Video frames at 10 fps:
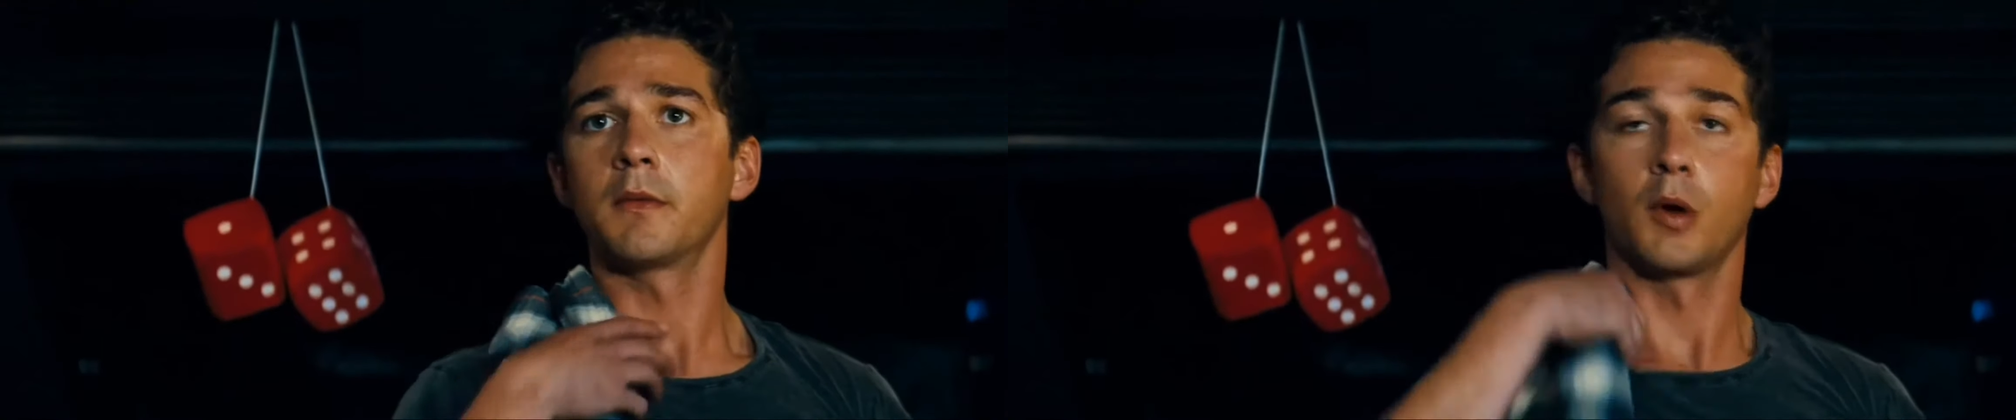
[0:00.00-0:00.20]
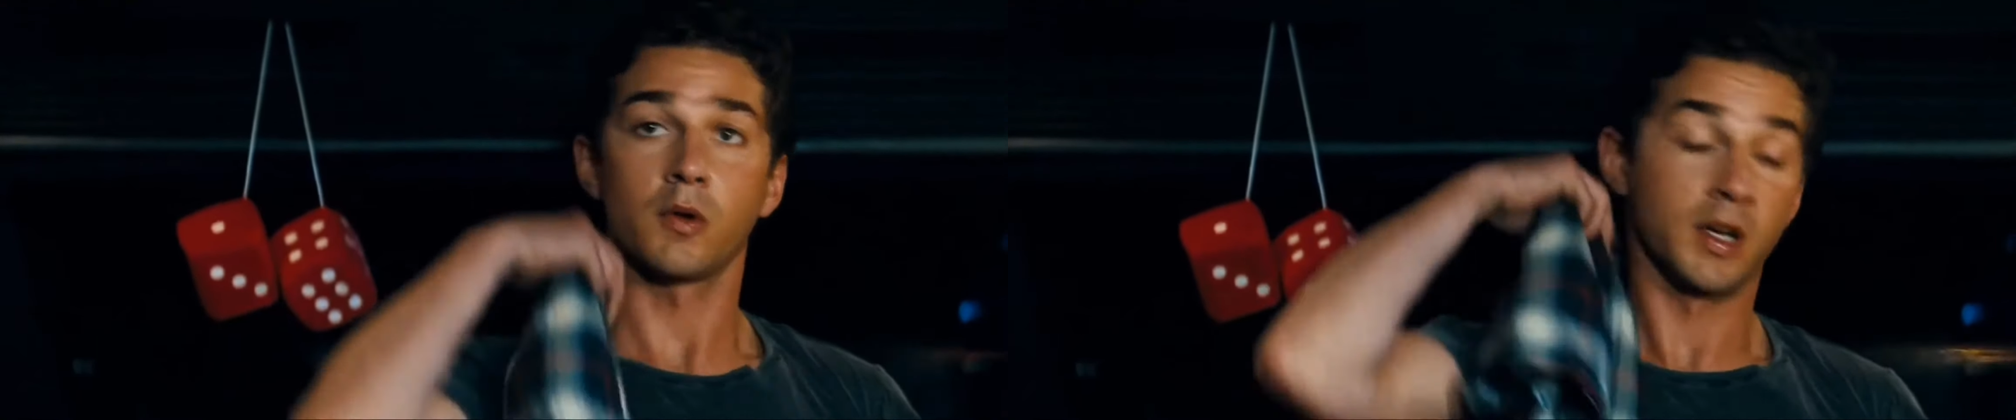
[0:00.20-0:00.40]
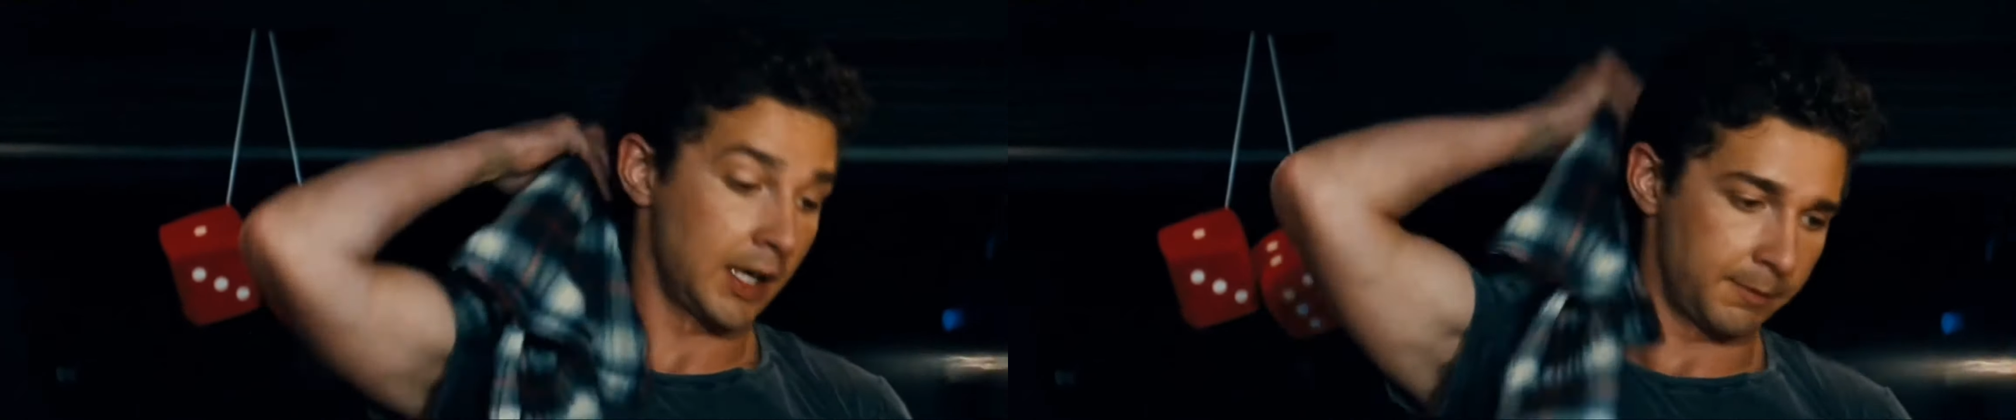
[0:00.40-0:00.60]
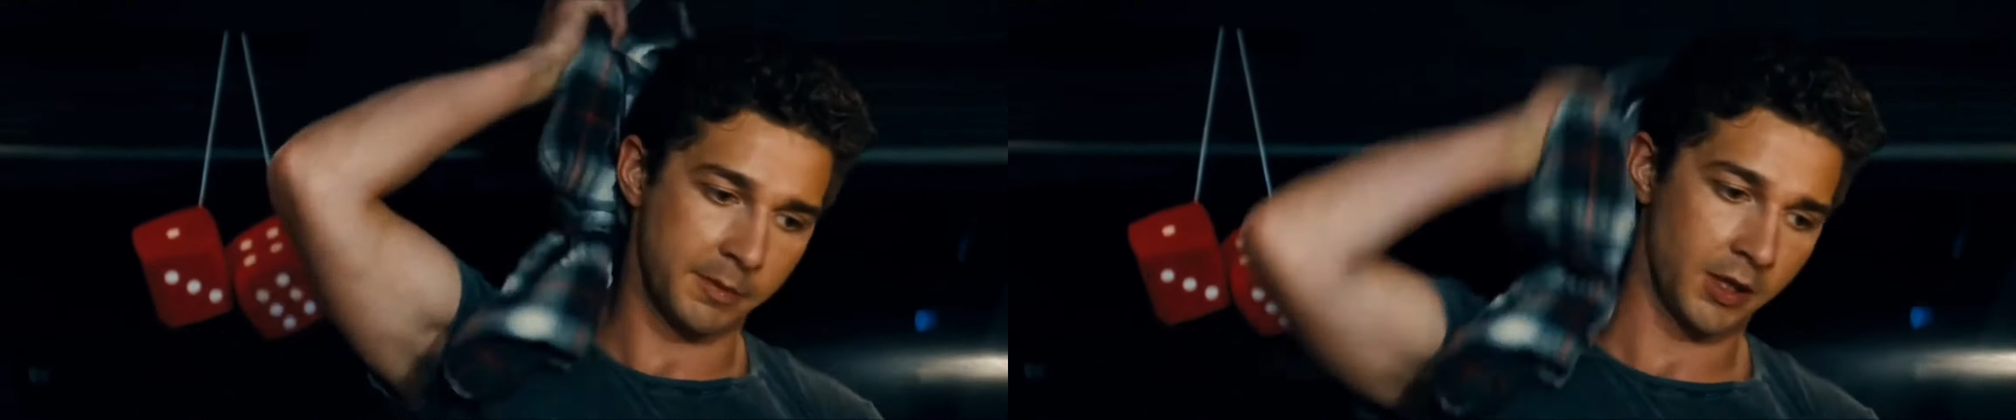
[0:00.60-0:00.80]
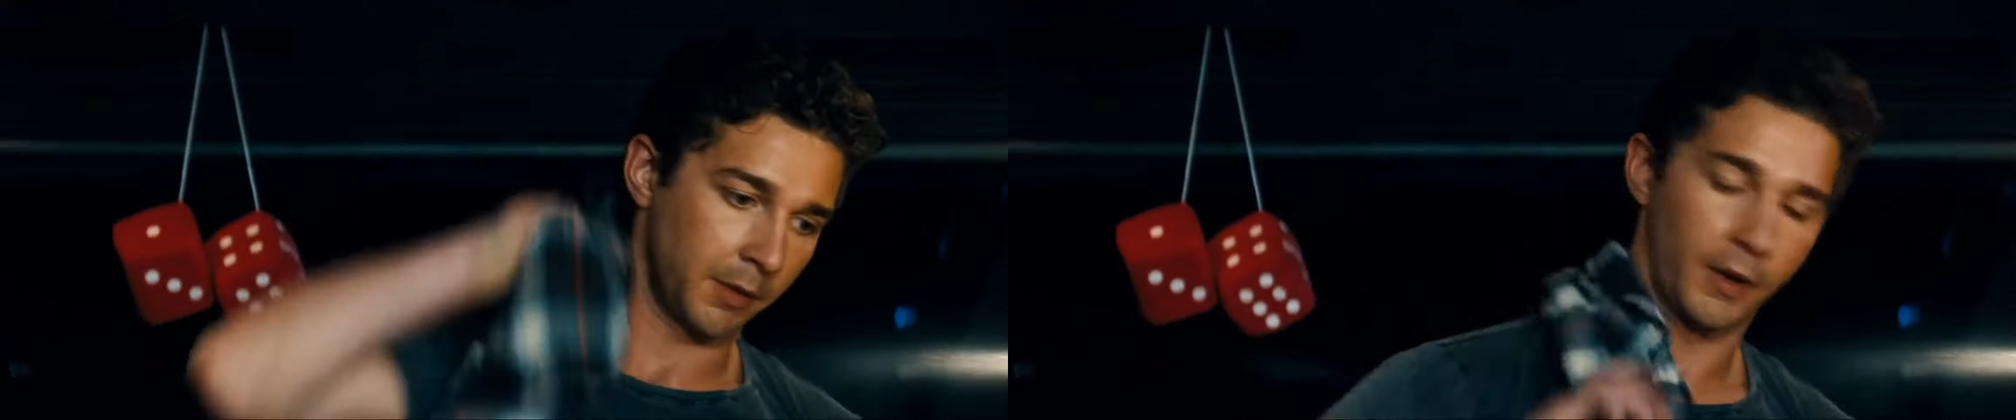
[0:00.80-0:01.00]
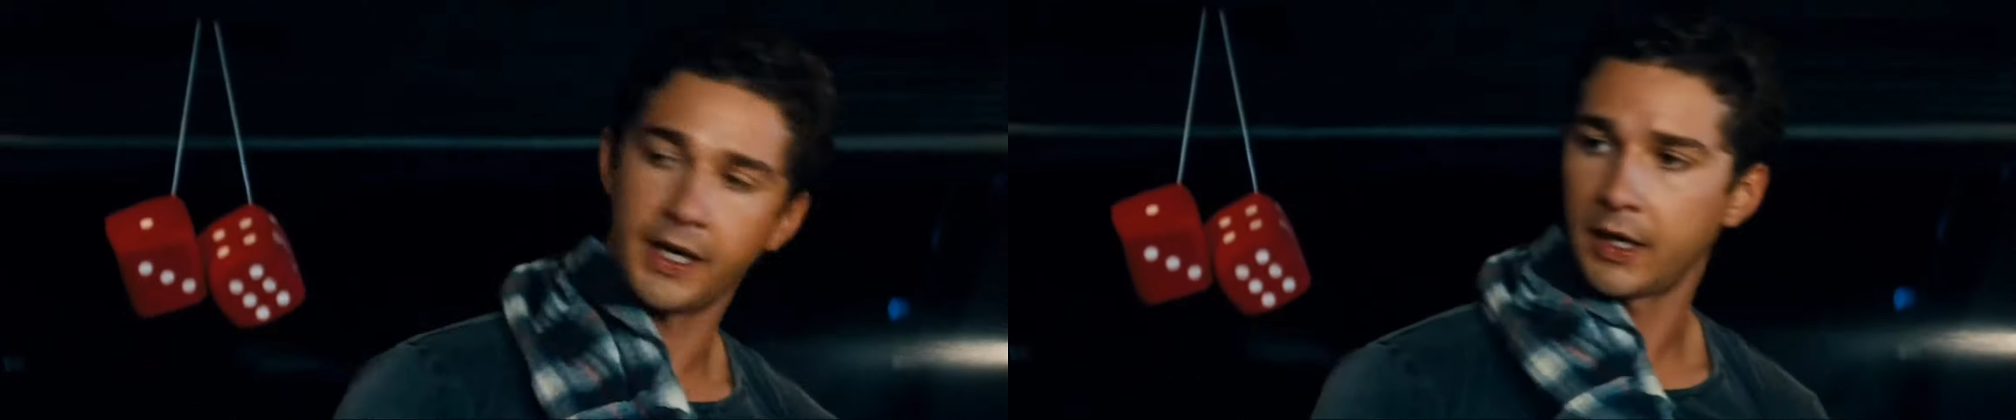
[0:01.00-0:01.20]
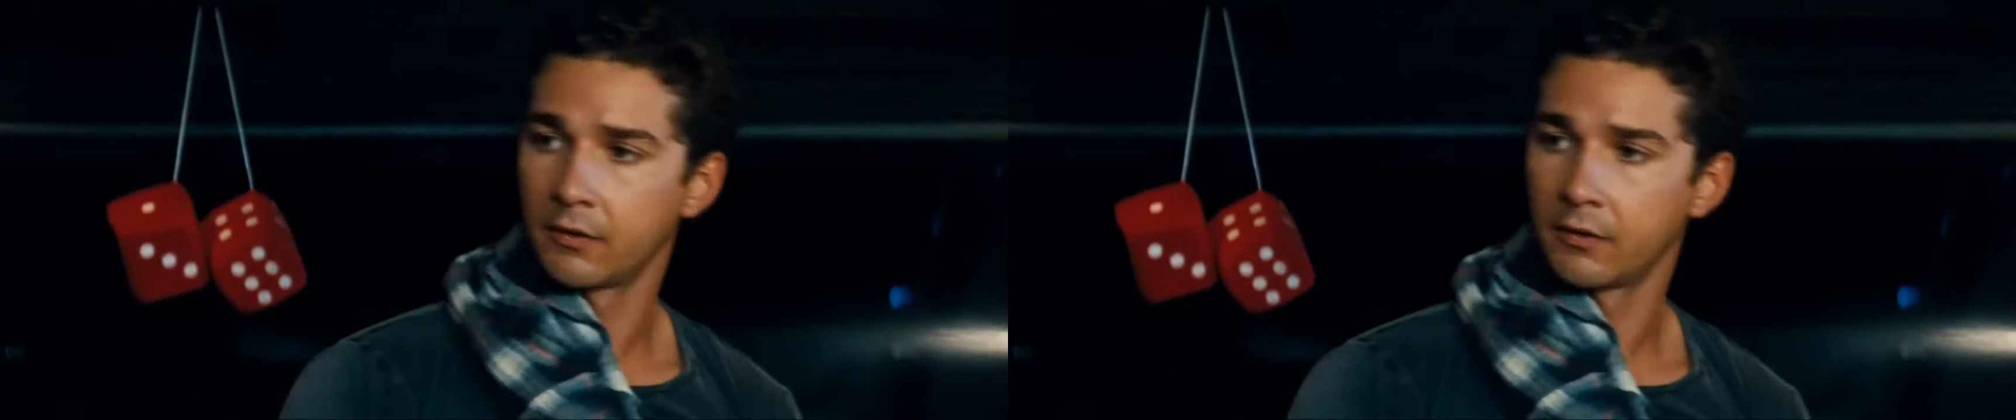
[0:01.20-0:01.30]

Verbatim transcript: broken up or be on a break.